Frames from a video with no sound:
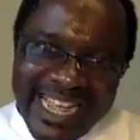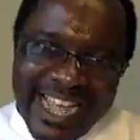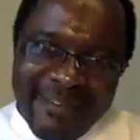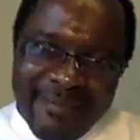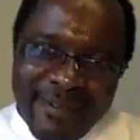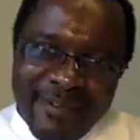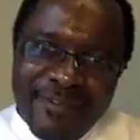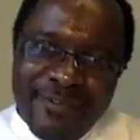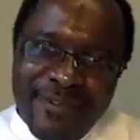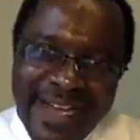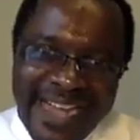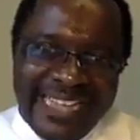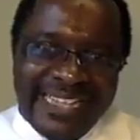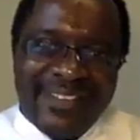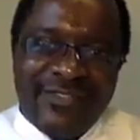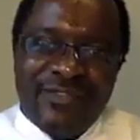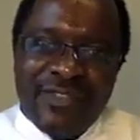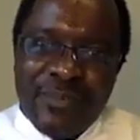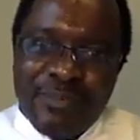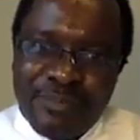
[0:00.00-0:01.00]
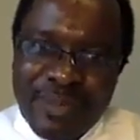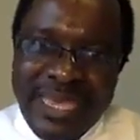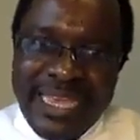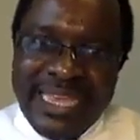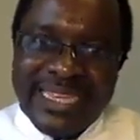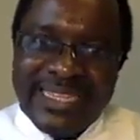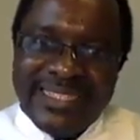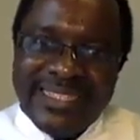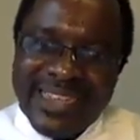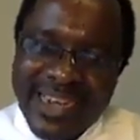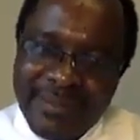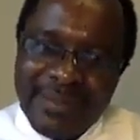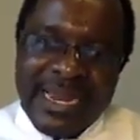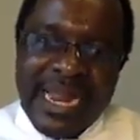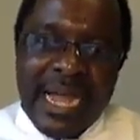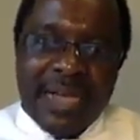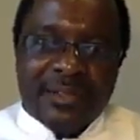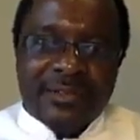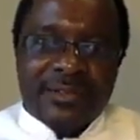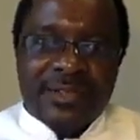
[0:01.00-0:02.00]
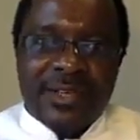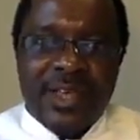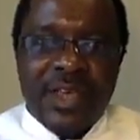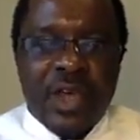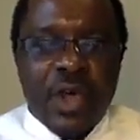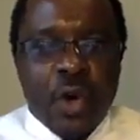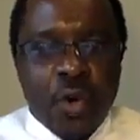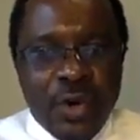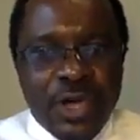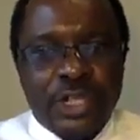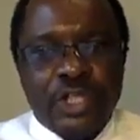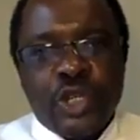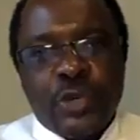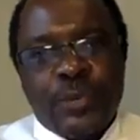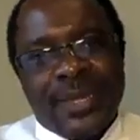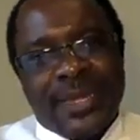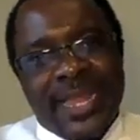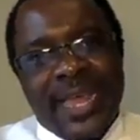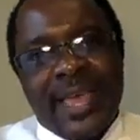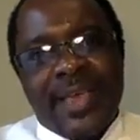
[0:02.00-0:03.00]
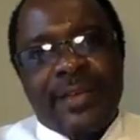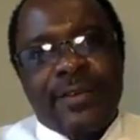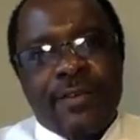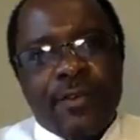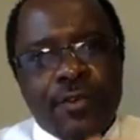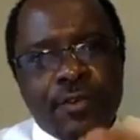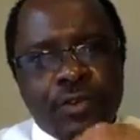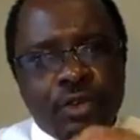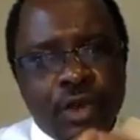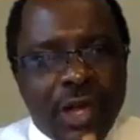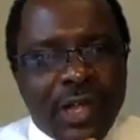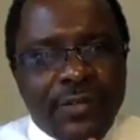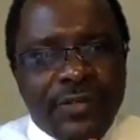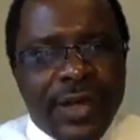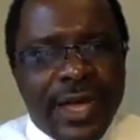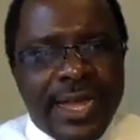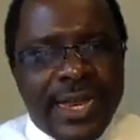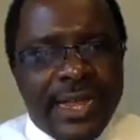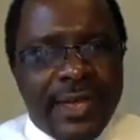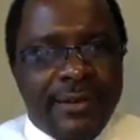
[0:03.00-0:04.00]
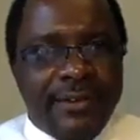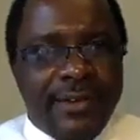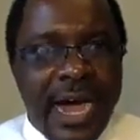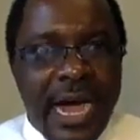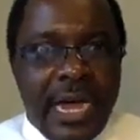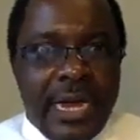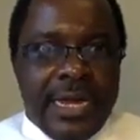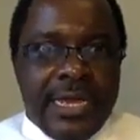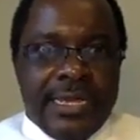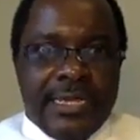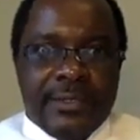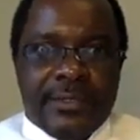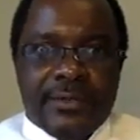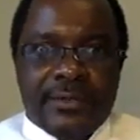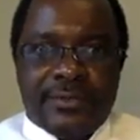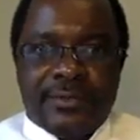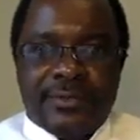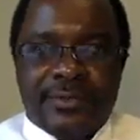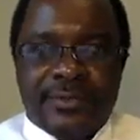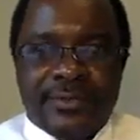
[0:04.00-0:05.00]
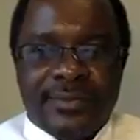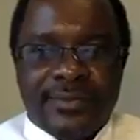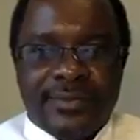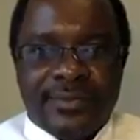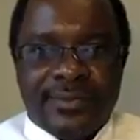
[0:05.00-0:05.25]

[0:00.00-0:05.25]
that have been fighting for peace criminals. We should be there, not for any violence,